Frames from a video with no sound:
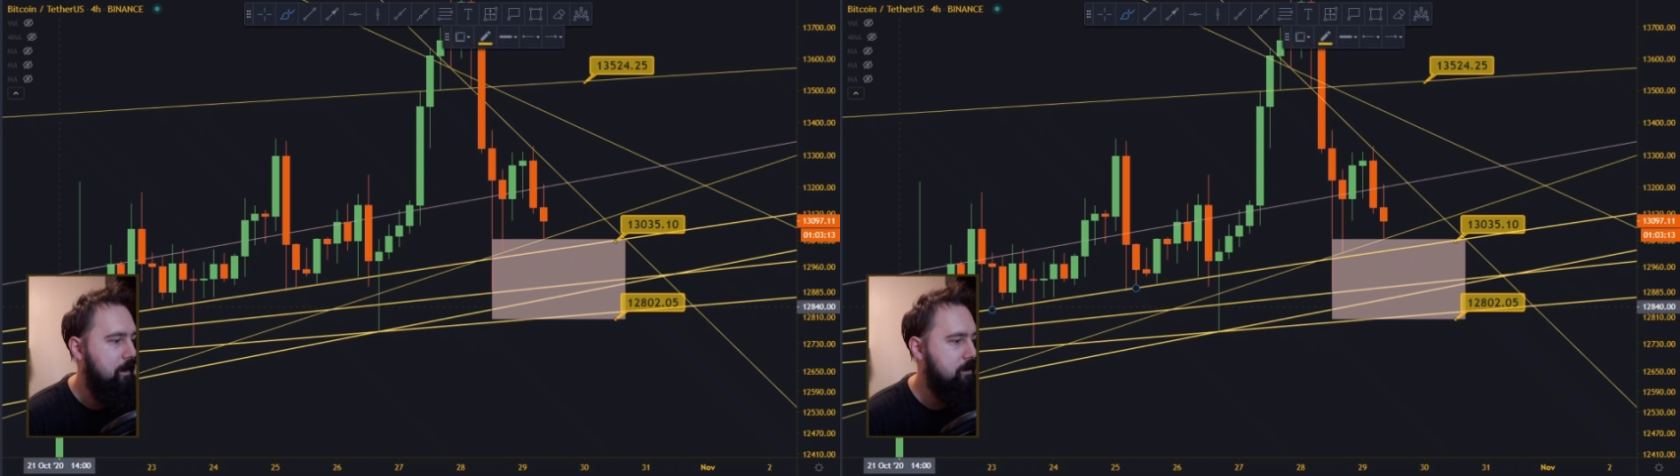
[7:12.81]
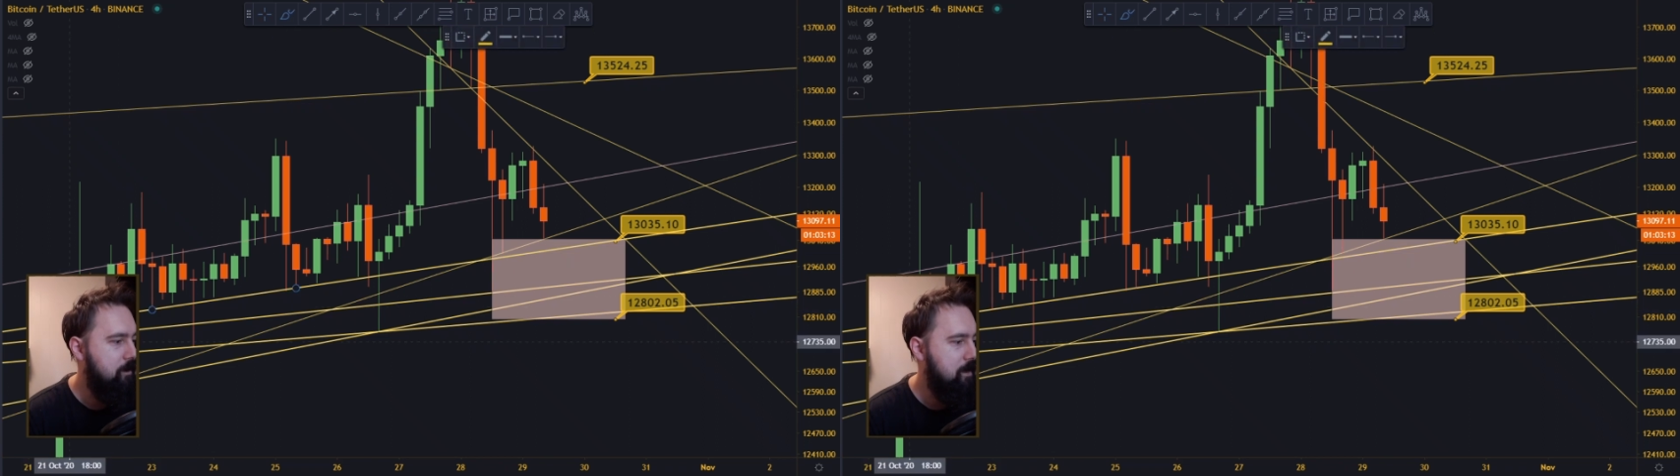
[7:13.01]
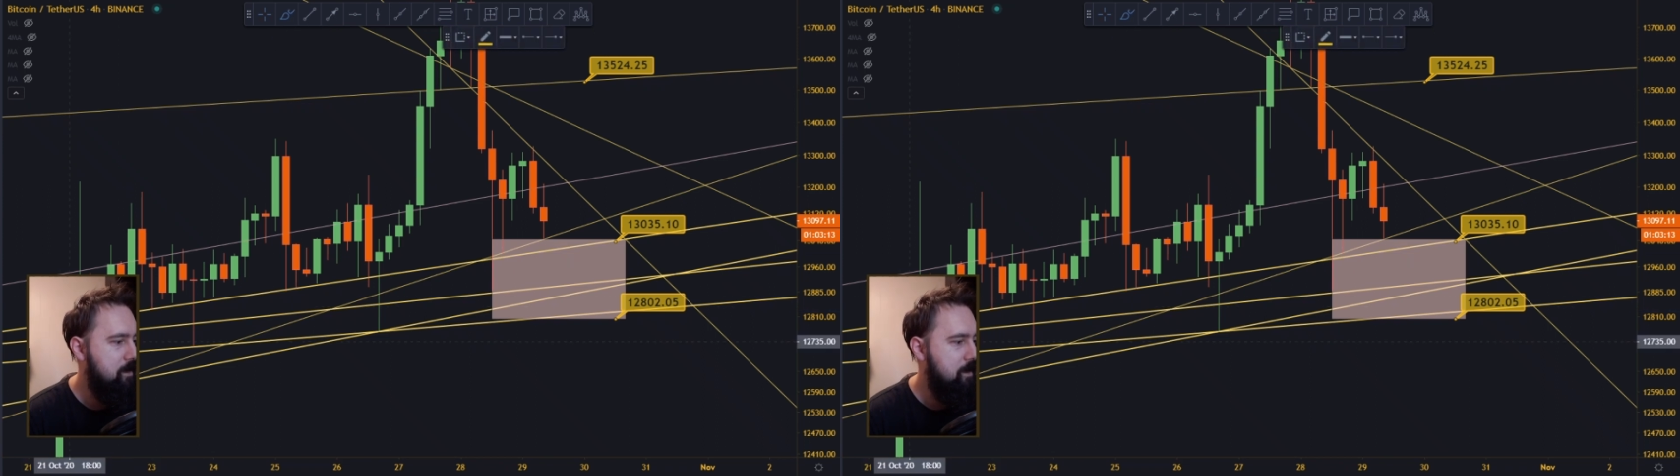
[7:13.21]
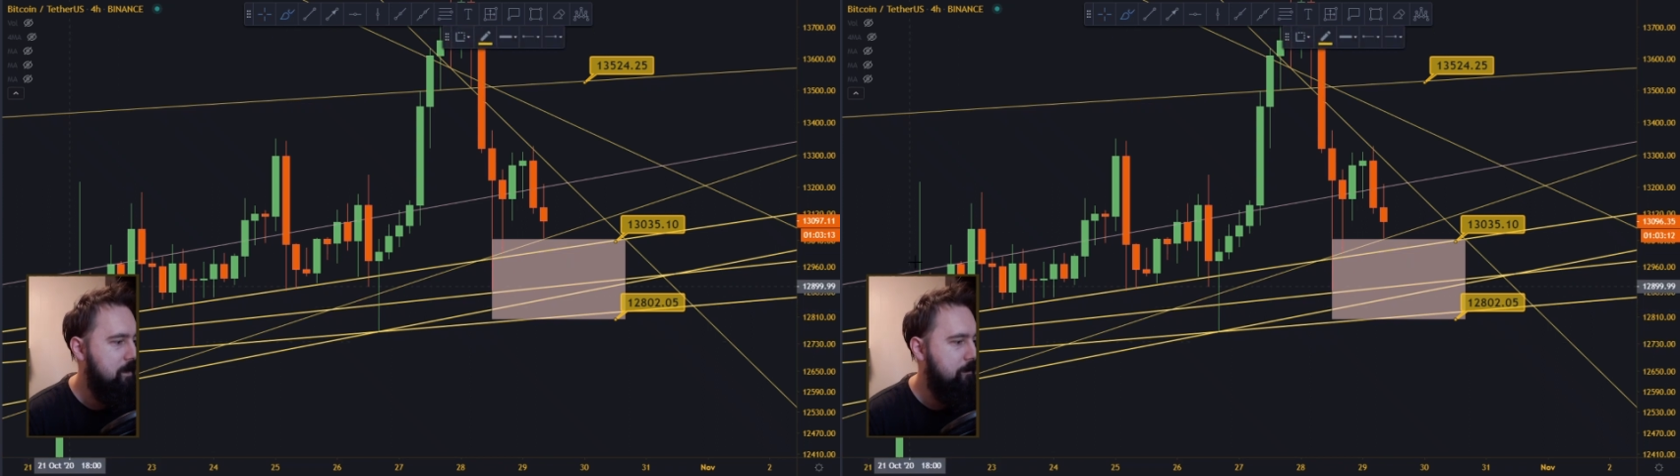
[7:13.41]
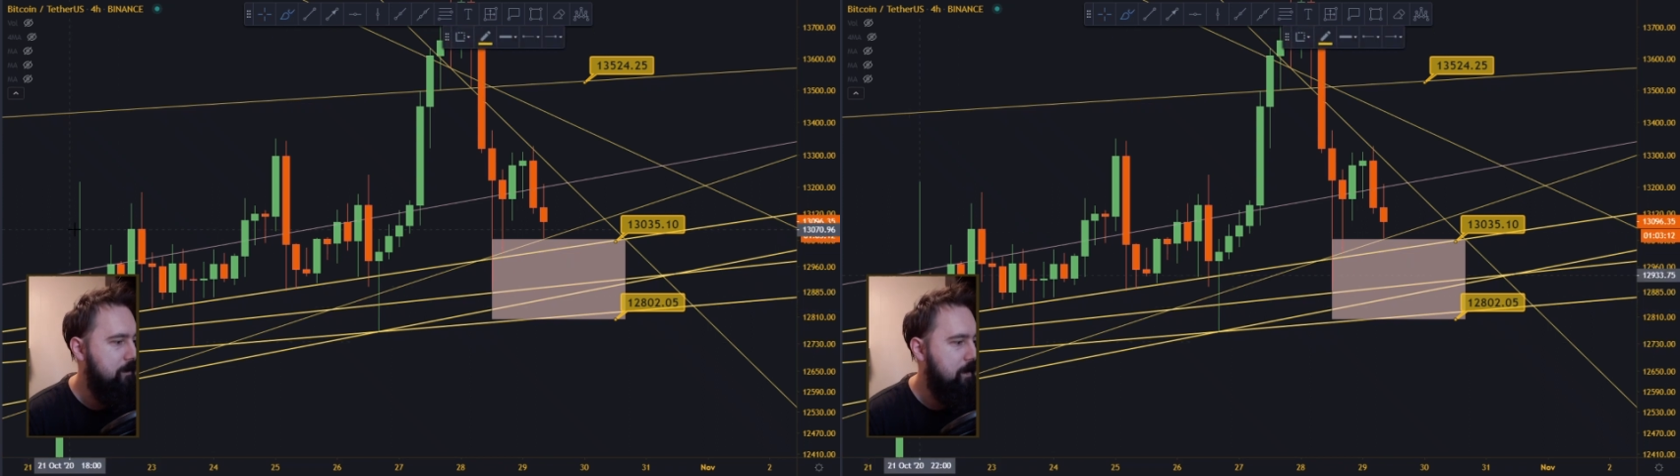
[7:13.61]
As we can
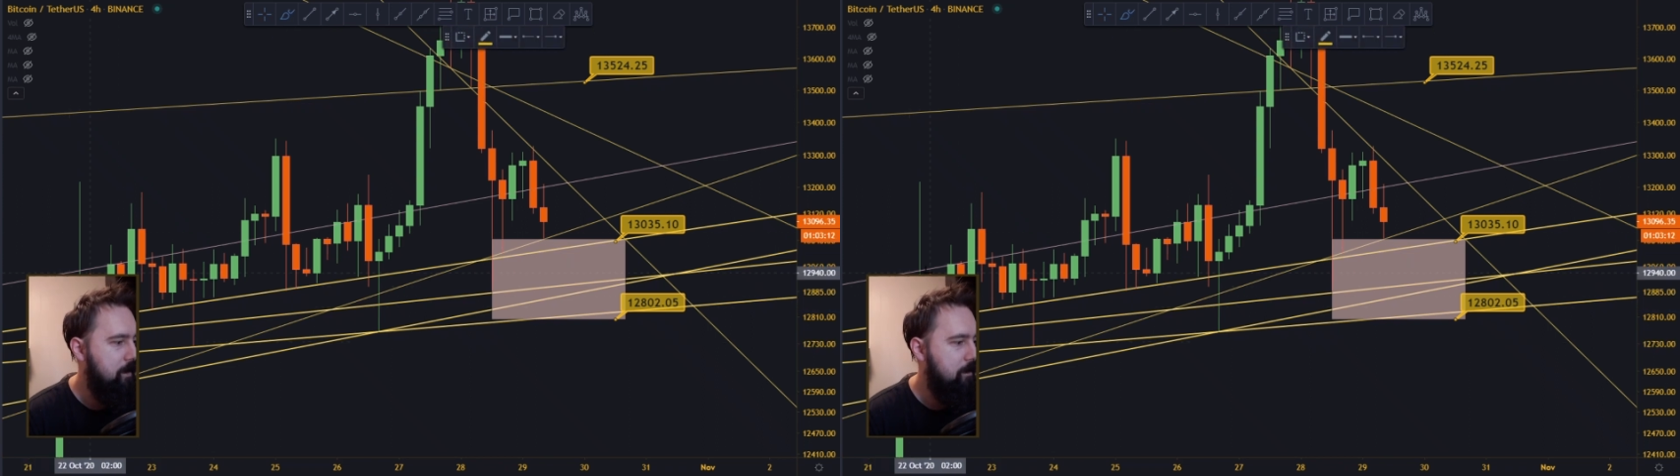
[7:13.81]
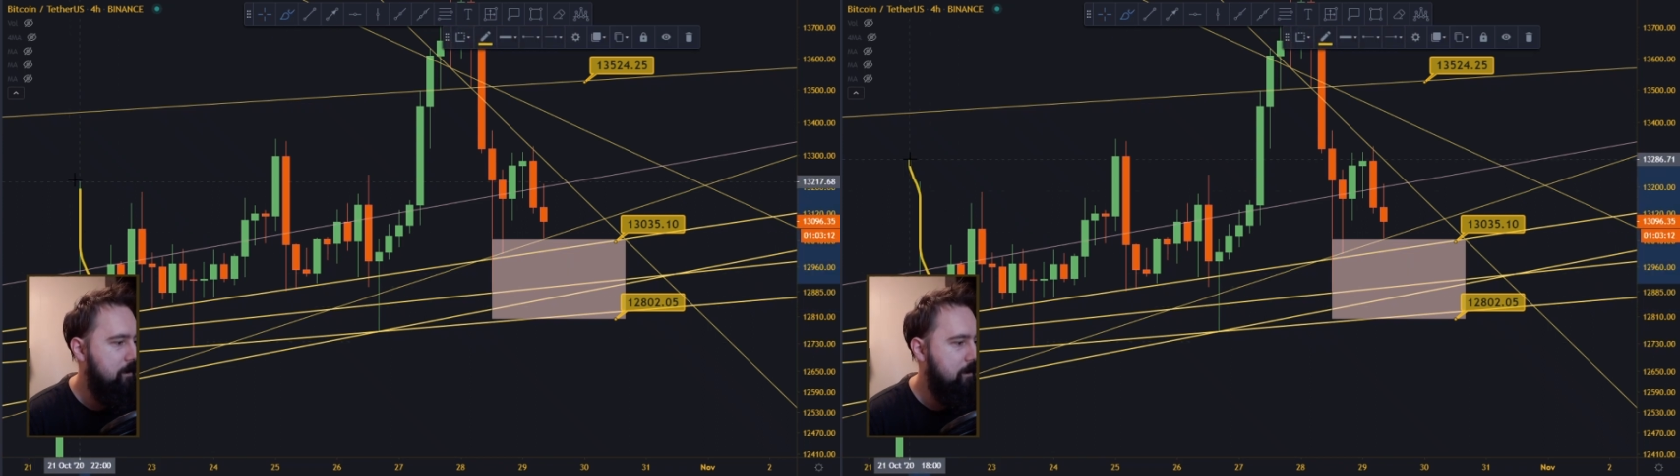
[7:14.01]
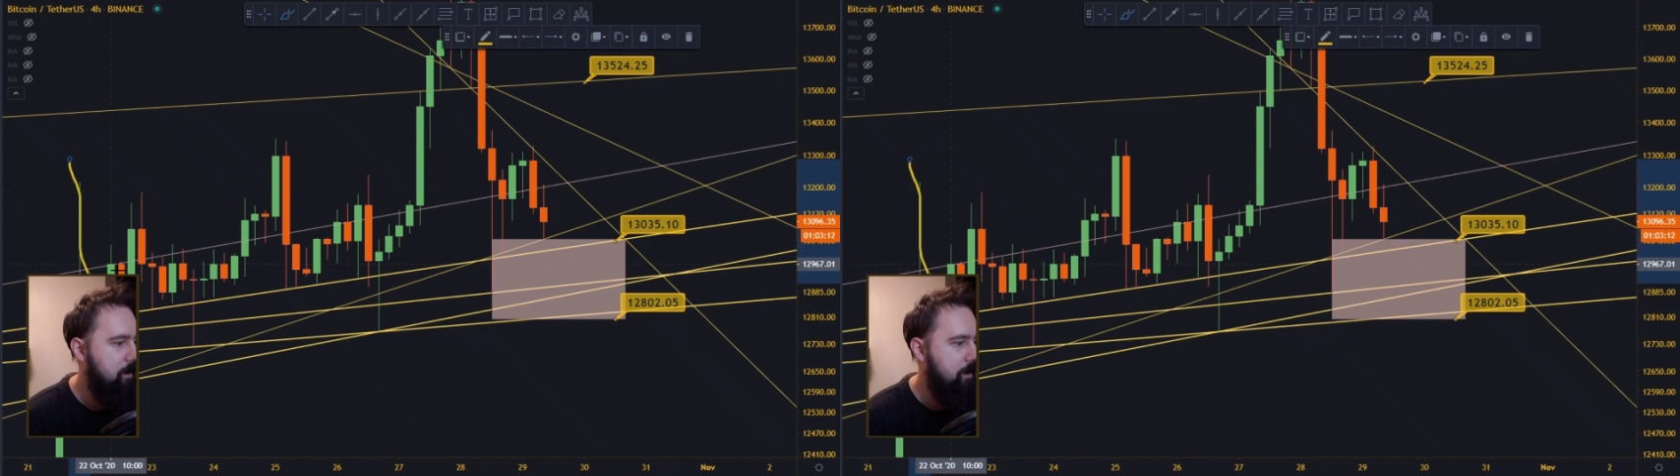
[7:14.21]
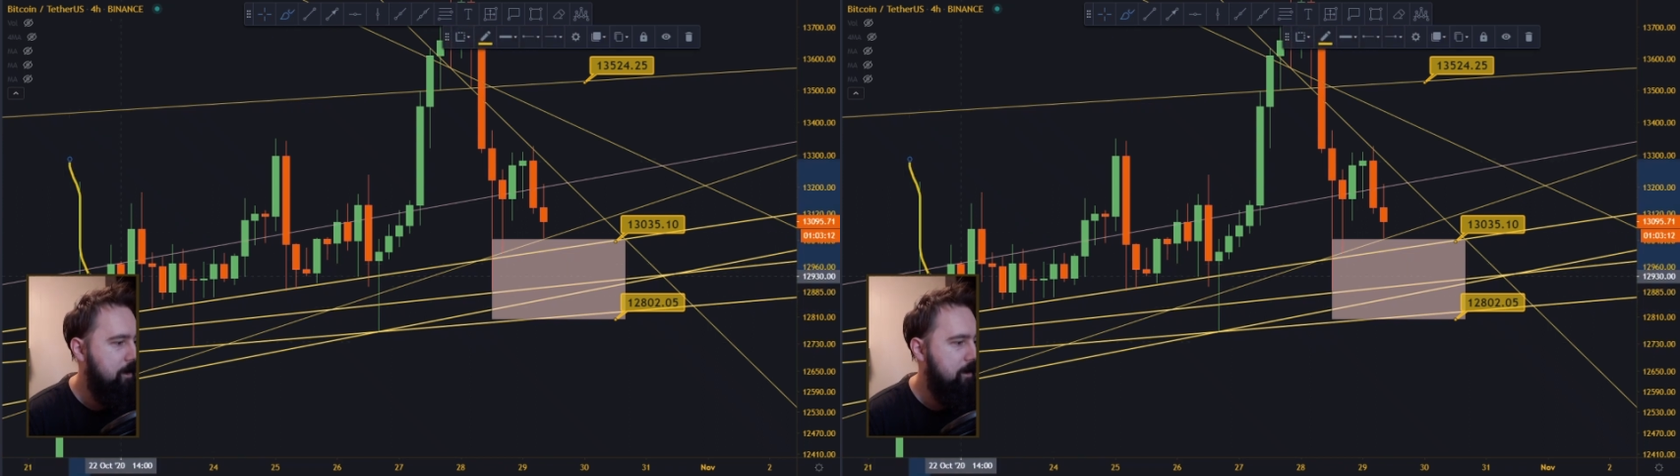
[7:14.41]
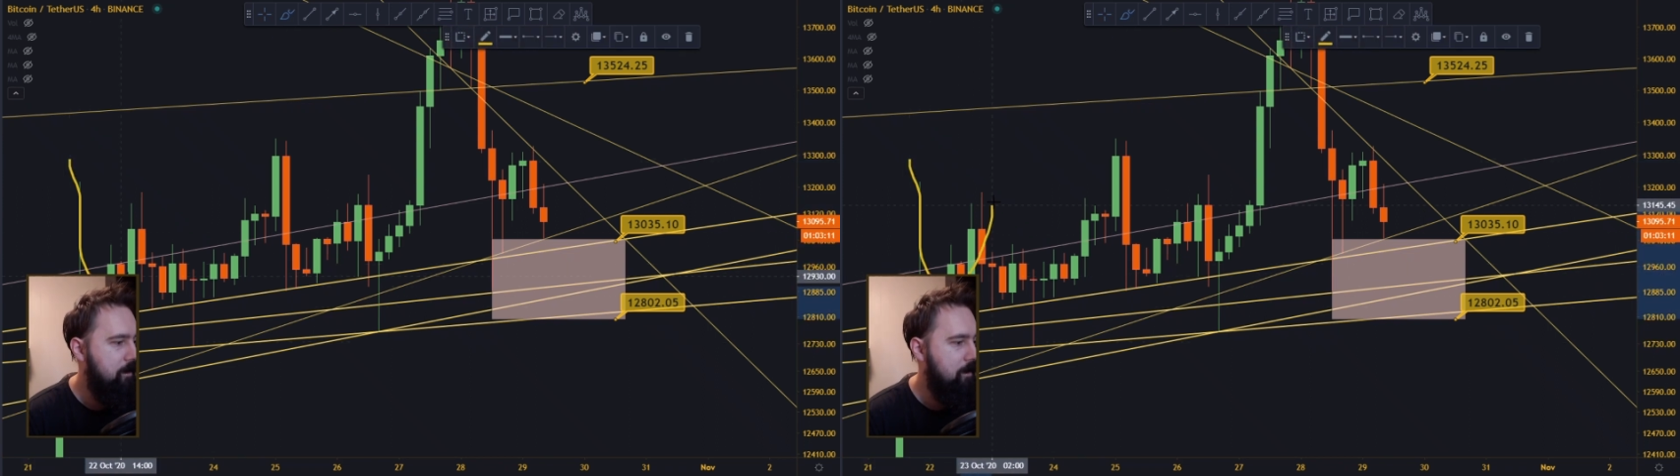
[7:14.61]
see,
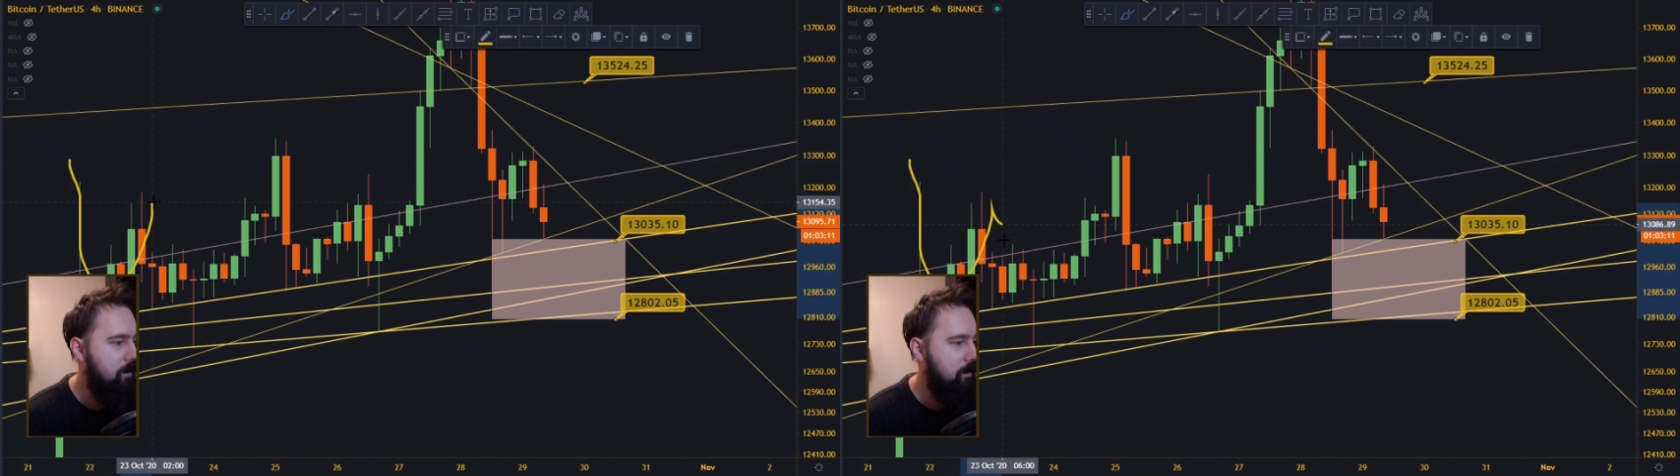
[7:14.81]
here